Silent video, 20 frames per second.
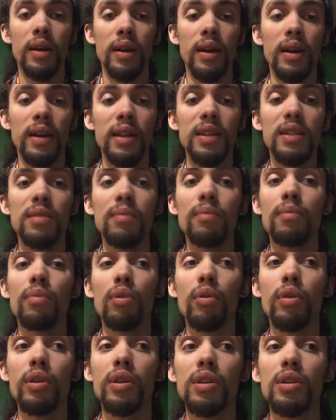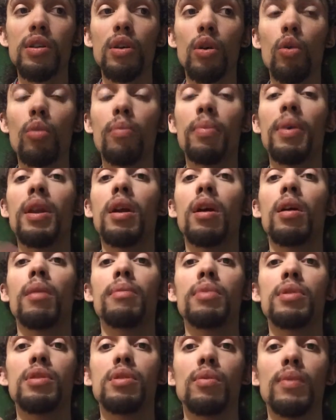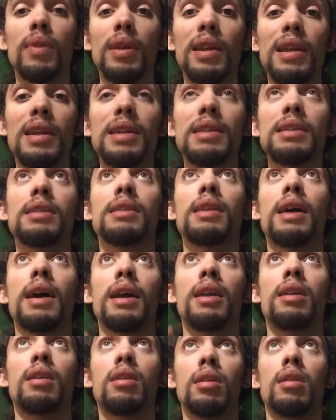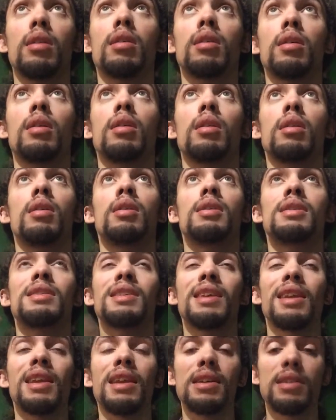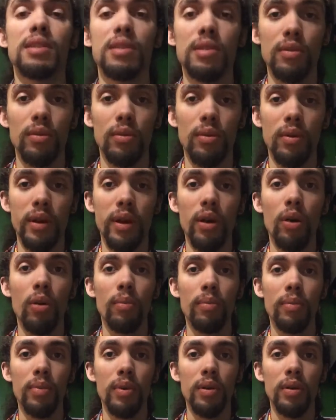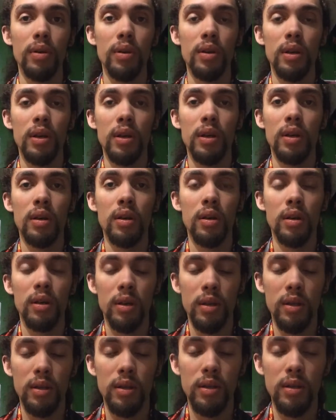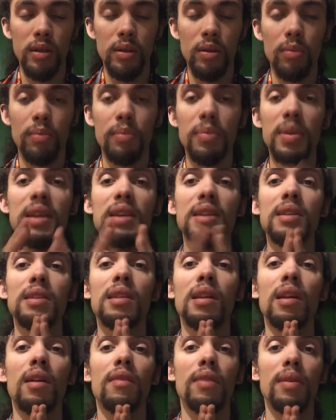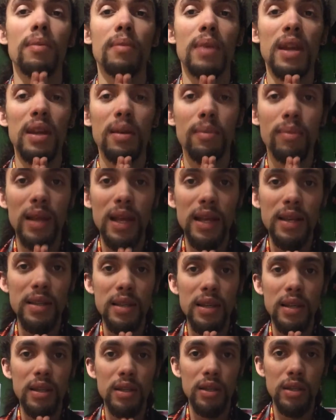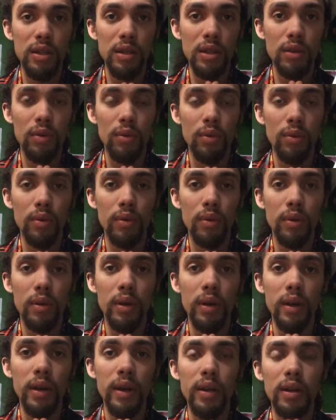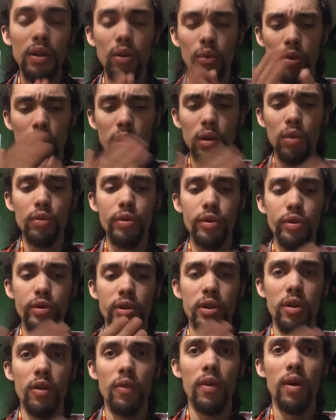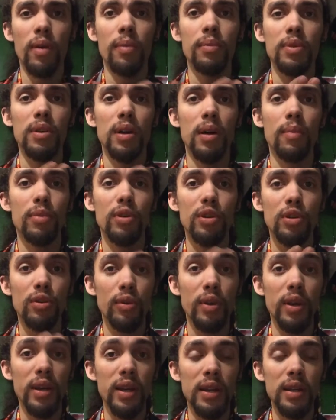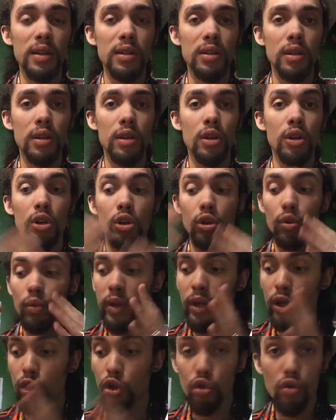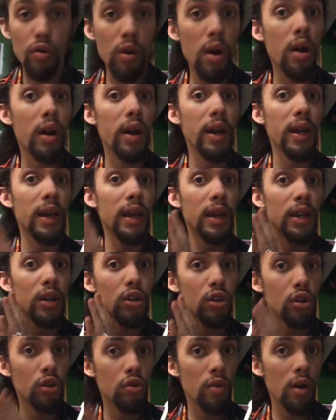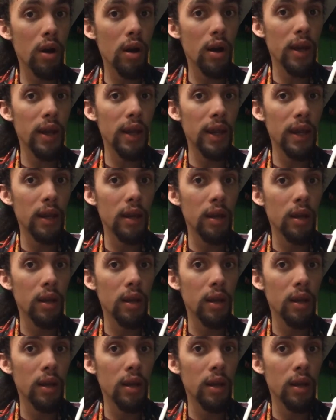And it's important to open up, to enlist that celestial help. So peace, love, and many blessings to you. And don't close yourself up to opportunities. You can try and try.